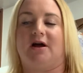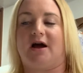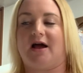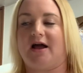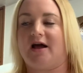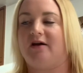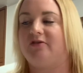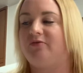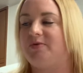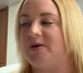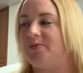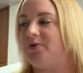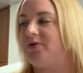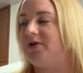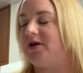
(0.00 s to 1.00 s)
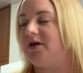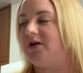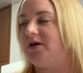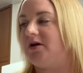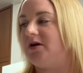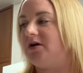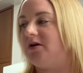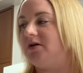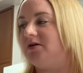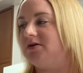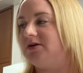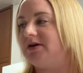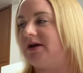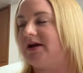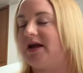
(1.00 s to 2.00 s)
I have people that
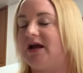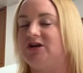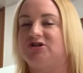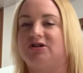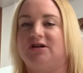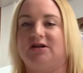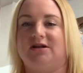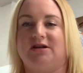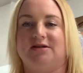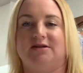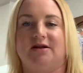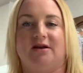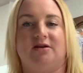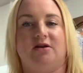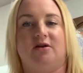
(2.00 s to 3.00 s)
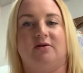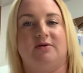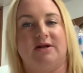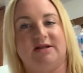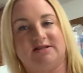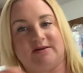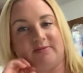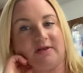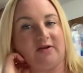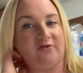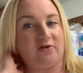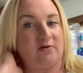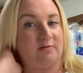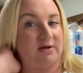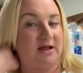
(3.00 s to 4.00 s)
occasionally need something
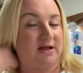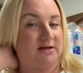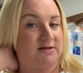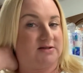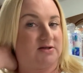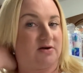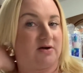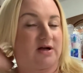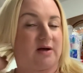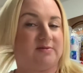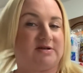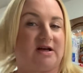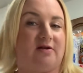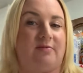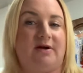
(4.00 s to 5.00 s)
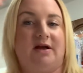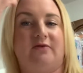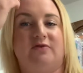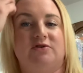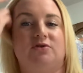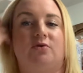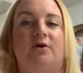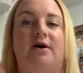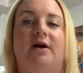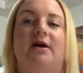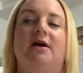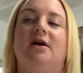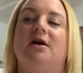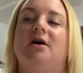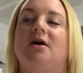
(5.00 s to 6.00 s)
for me, and so it comes out of my
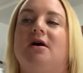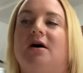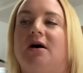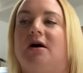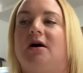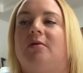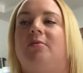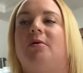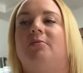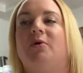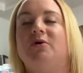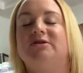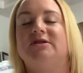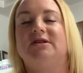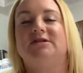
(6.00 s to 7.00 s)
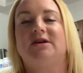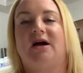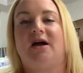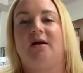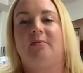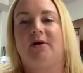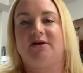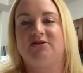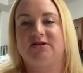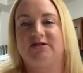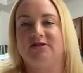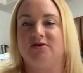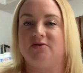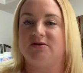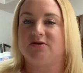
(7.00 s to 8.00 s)
inventory. But most of the time I
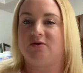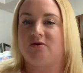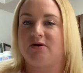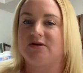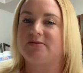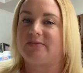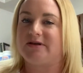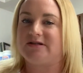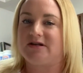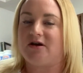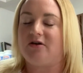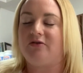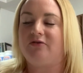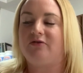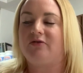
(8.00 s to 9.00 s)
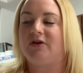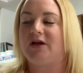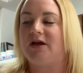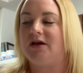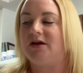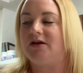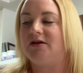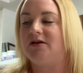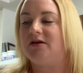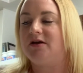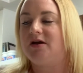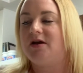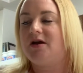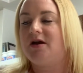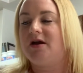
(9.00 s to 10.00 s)
just use the oils myself, and
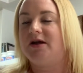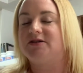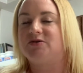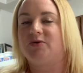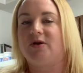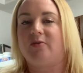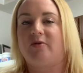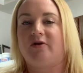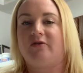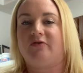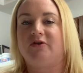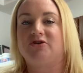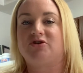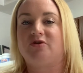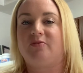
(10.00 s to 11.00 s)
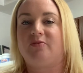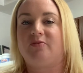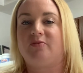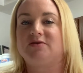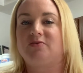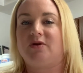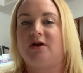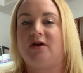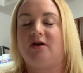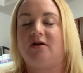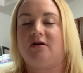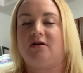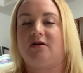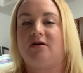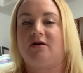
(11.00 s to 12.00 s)
it's really beneficial because
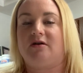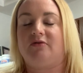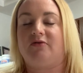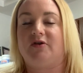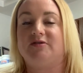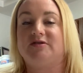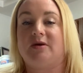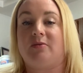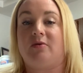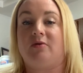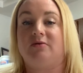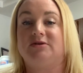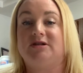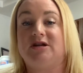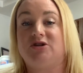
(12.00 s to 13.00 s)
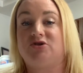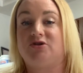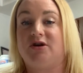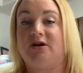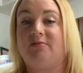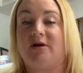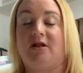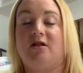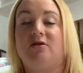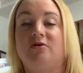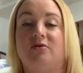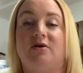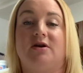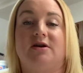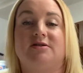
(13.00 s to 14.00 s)
we, for example, tea tree,
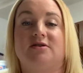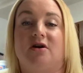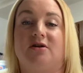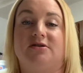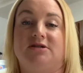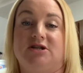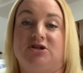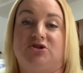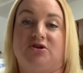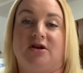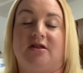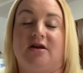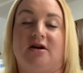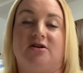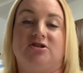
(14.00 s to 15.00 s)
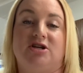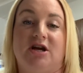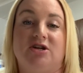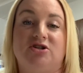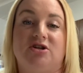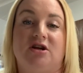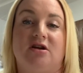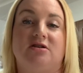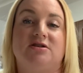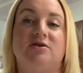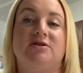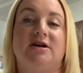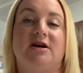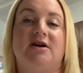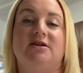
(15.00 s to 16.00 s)
Melaleuca is called tea tree. They are changing,
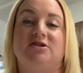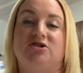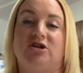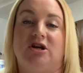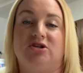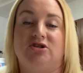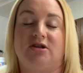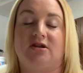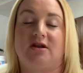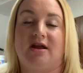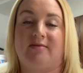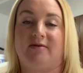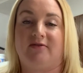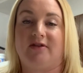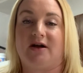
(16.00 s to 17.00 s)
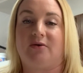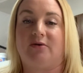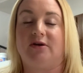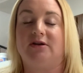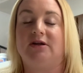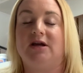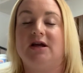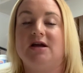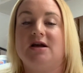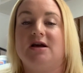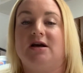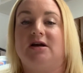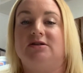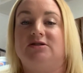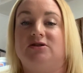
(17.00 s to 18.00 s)
doTERRA is changing the name of that one
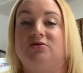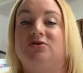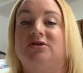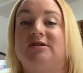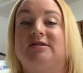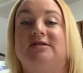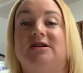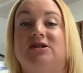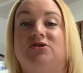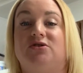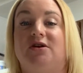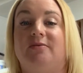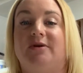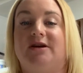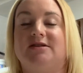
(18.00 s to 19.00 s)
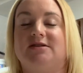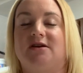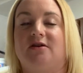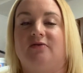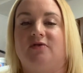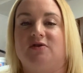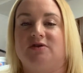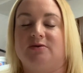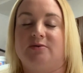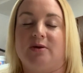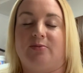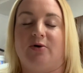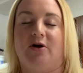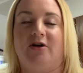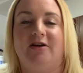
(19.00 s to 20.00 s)
to just tea tree because it confuses
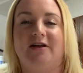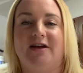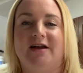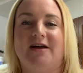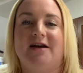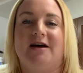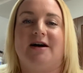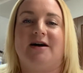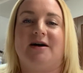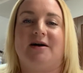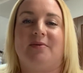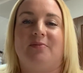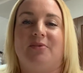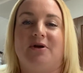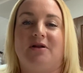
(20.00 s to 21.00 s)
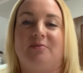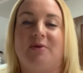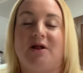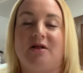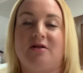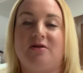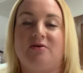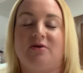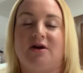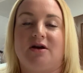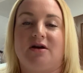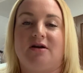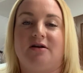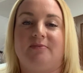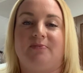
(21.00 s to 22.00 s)
people. But
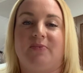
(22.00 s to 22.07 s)
Melaleuca